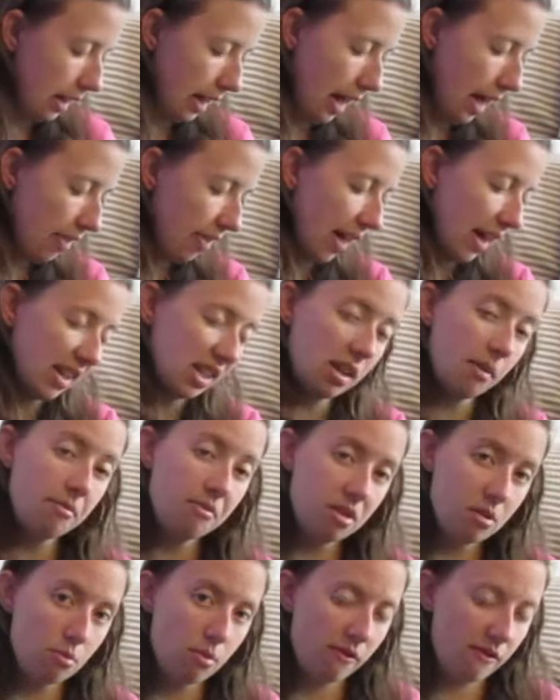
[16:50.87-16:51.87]
that. That's
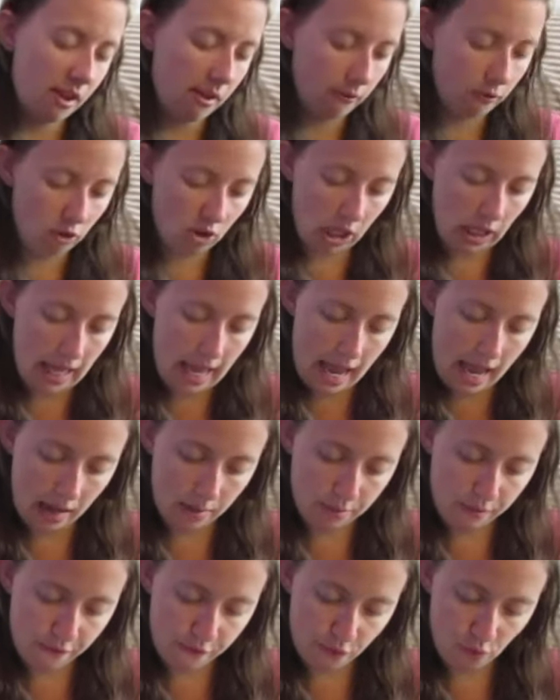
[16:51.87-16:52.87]
something that we've never really
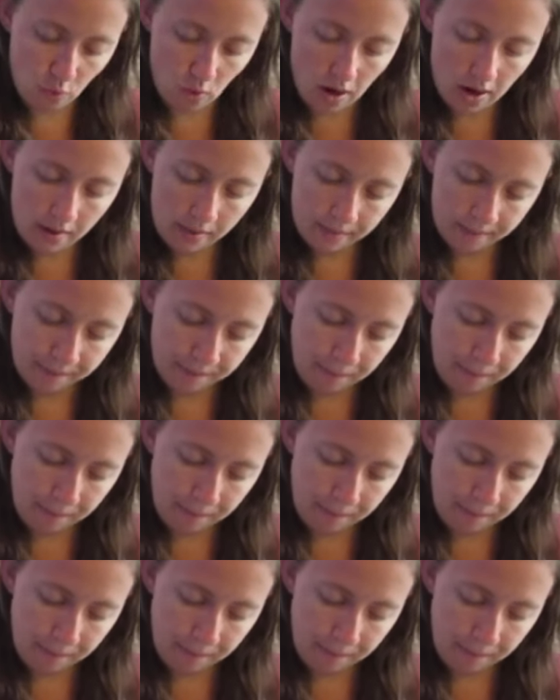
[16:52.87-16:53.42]
had before.